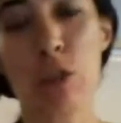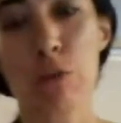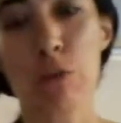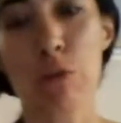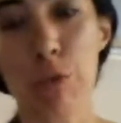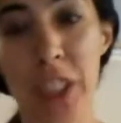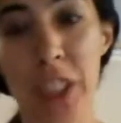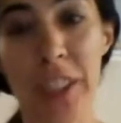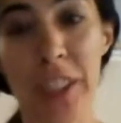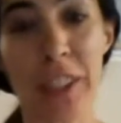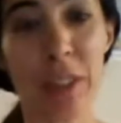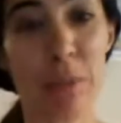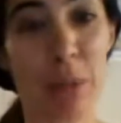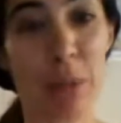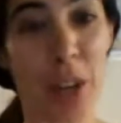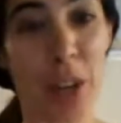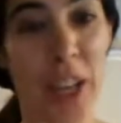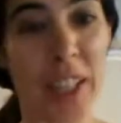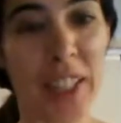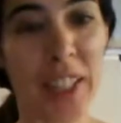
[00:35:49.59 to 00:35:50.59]
financial
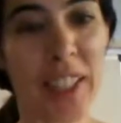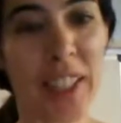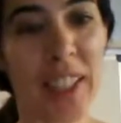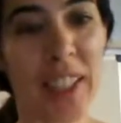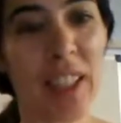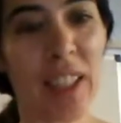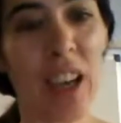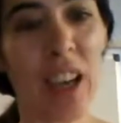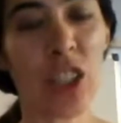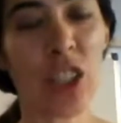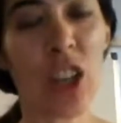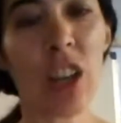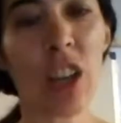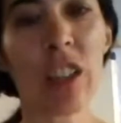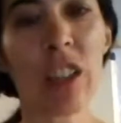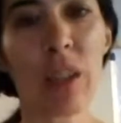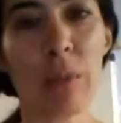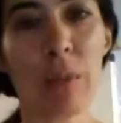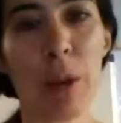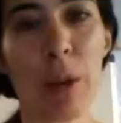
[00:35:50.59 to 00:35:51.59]
freedom or anything,
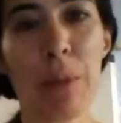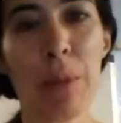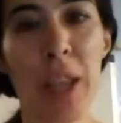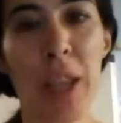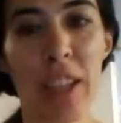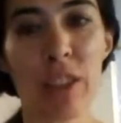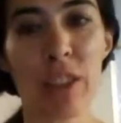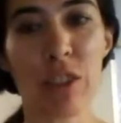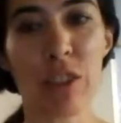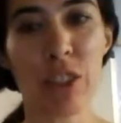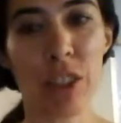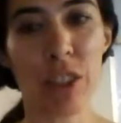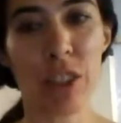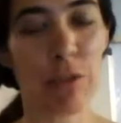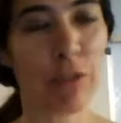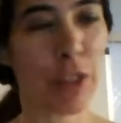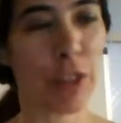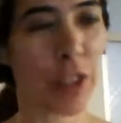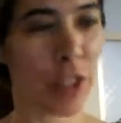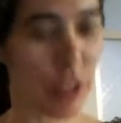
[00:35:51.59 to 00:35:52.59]
I talk a lot about
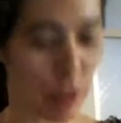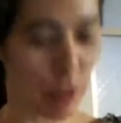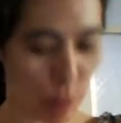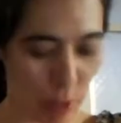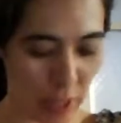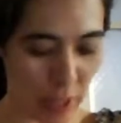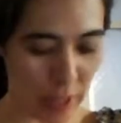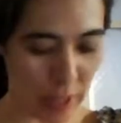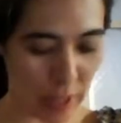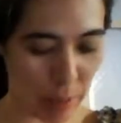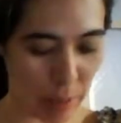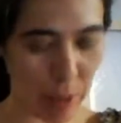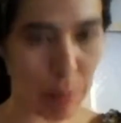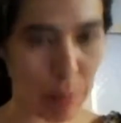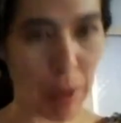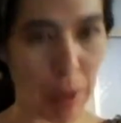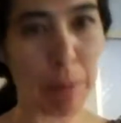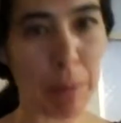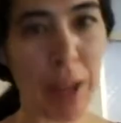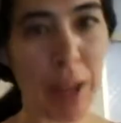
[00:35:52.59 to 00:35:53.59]
paying yourself first. So what
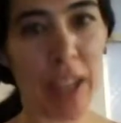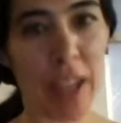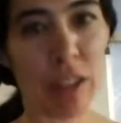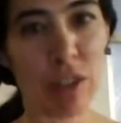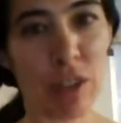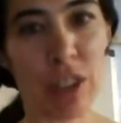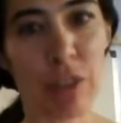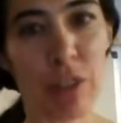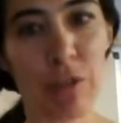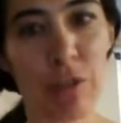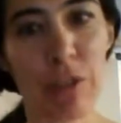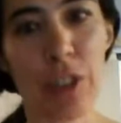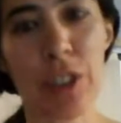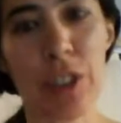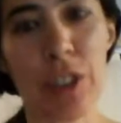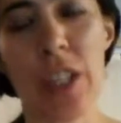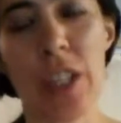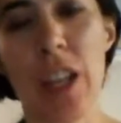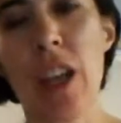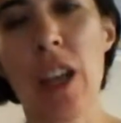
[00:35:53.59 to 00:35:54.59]
does it mean by pay
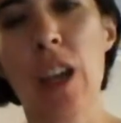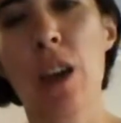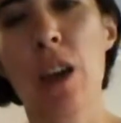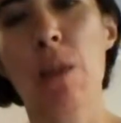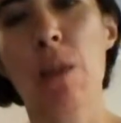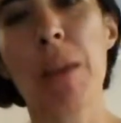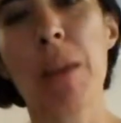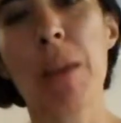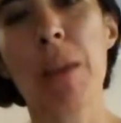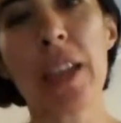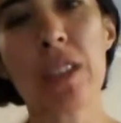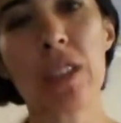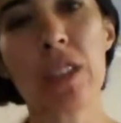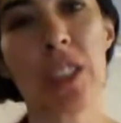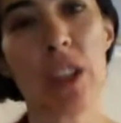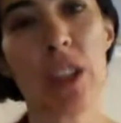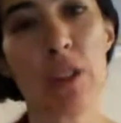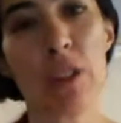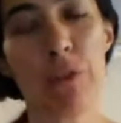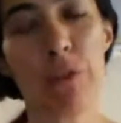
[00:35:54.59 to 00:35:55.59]
yourself first?
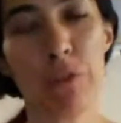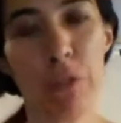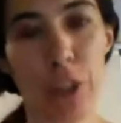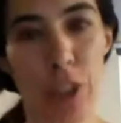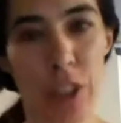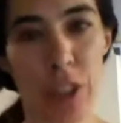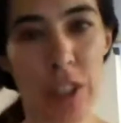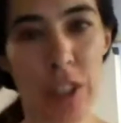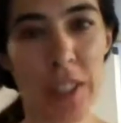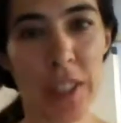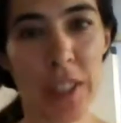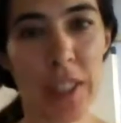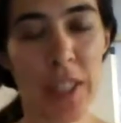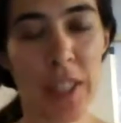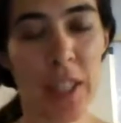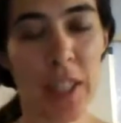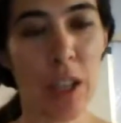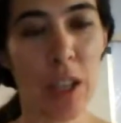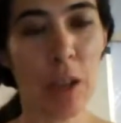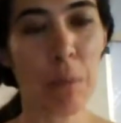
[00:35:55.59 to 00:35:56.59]
Pay yourself
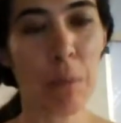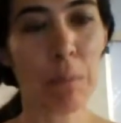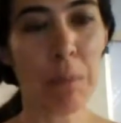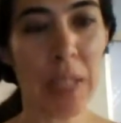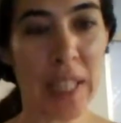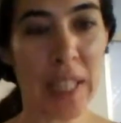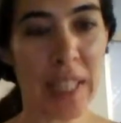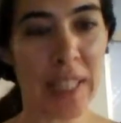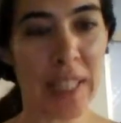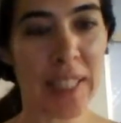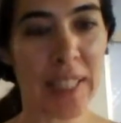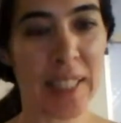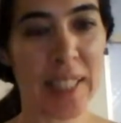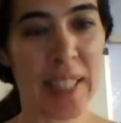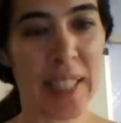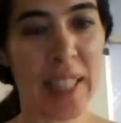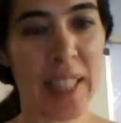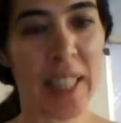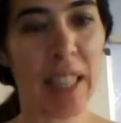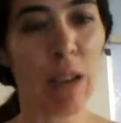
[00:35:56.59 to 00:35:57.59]
first
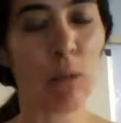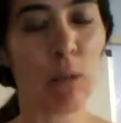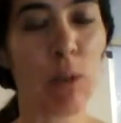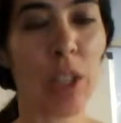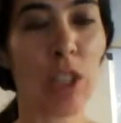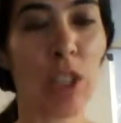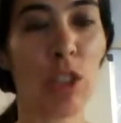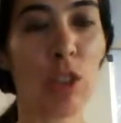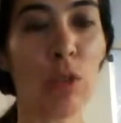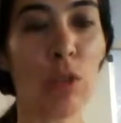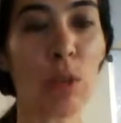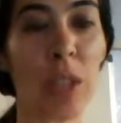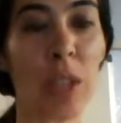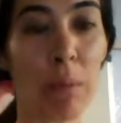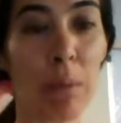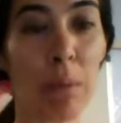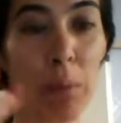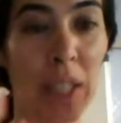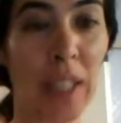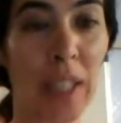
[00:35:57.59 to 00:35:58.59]
means
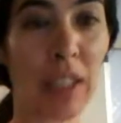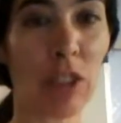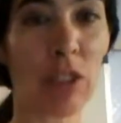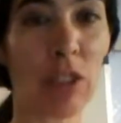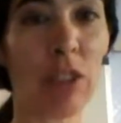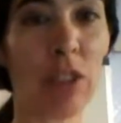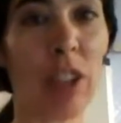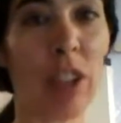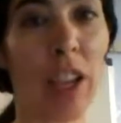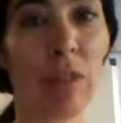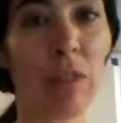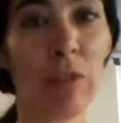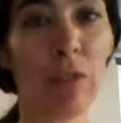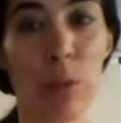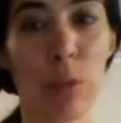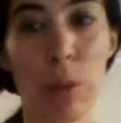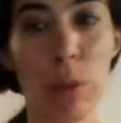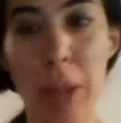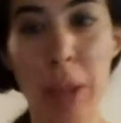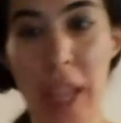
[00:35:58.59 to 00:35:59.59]
that when you get money in
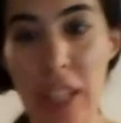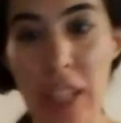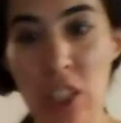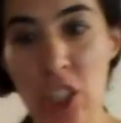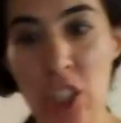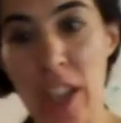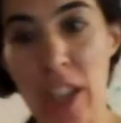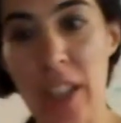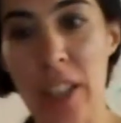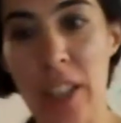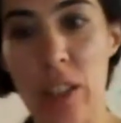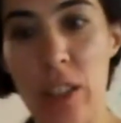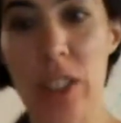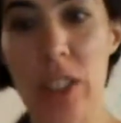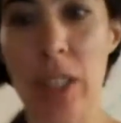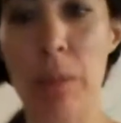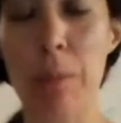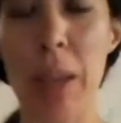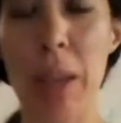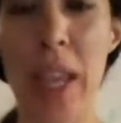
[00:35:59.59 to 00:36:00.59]
your life through a
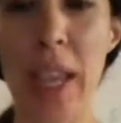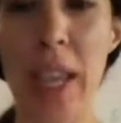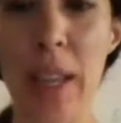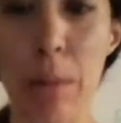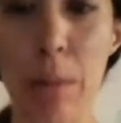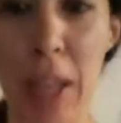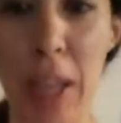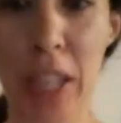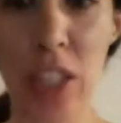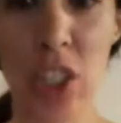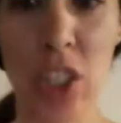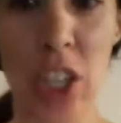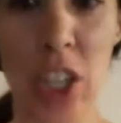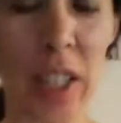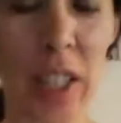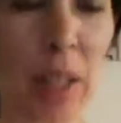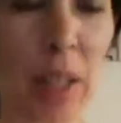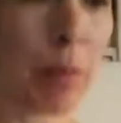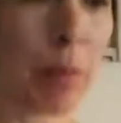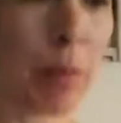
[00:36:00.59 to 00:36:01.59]
paycheck, I used to get paid
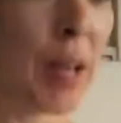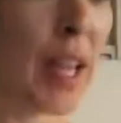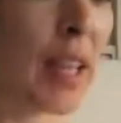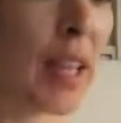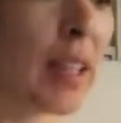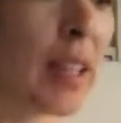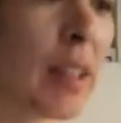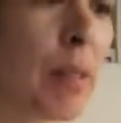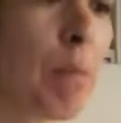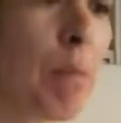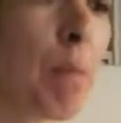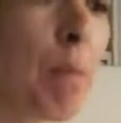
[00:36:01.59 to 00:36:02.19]
a paycheck at the